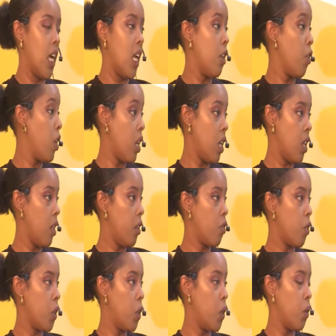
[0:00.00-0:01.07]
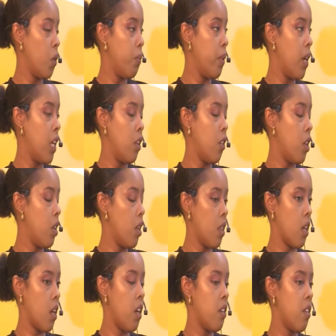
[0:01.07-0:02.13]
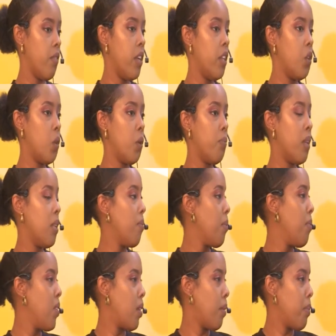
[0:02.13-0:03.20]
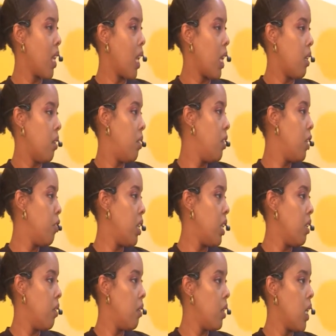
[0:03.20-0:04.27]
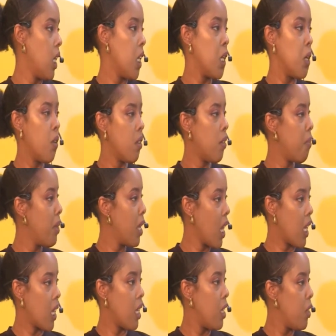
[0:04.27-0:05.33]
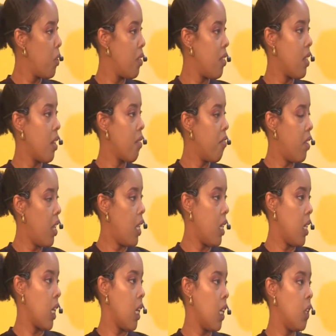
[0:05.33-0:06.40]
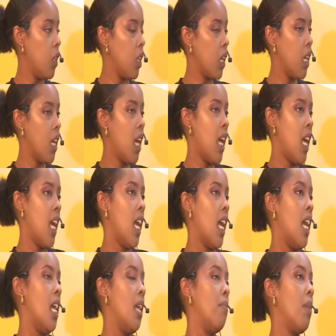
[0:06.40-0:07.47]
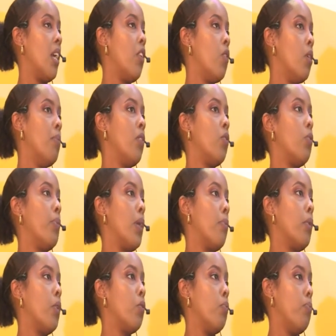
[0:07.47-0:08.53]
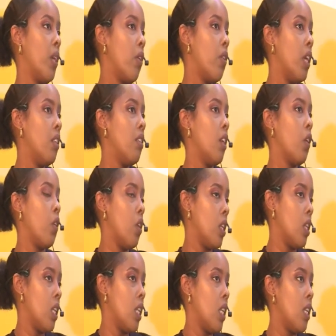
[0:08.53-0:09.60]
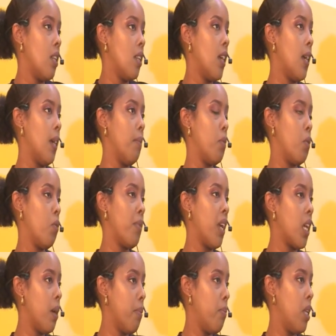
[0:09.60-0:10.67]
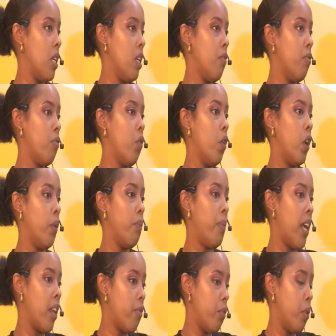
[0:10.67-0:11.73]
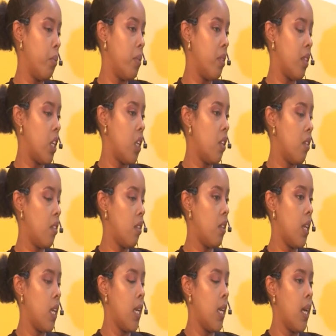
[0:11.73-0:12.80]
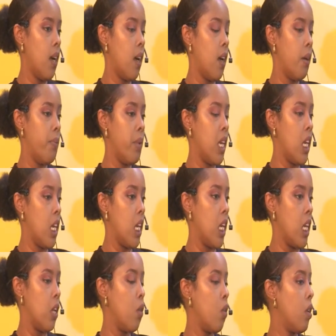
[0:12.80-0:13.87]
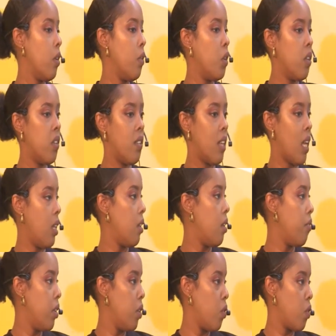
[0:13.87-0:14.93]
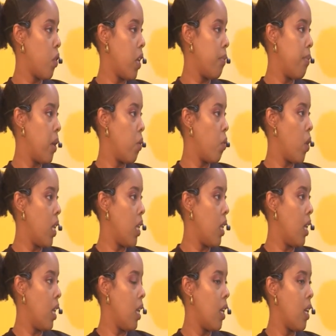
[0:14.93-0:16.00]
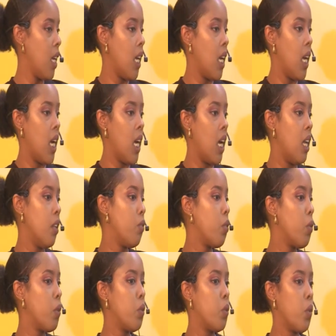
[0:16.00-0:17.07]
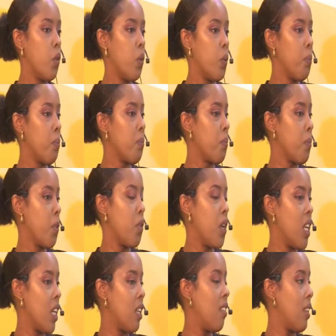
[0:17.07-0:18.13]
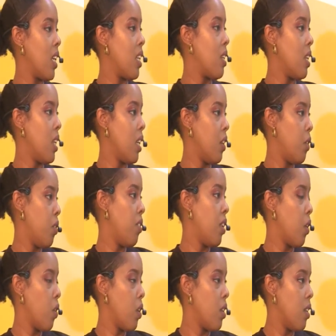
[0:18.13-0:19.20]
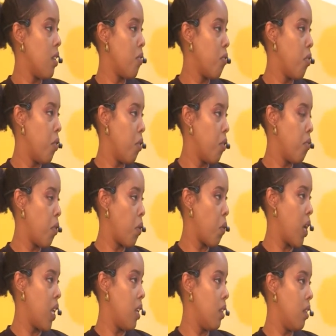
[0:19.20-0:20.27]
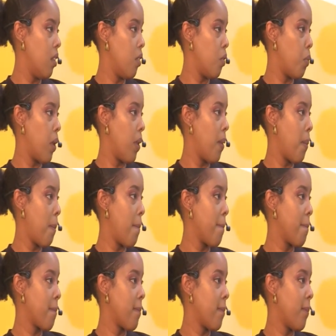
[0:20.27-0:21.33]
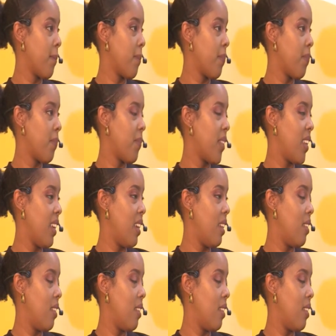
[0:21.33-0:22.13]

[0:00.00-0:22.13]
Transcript: Not another talk show, not another current affairs show, but maybe something like a series, something like interesting, fun, and engaging. And my dream is to be able to be creating content through my company for platforms such as RBA in order to just tell a different story about Rwanda and to also create exciting, interesting content for Rwandans as well. Yes.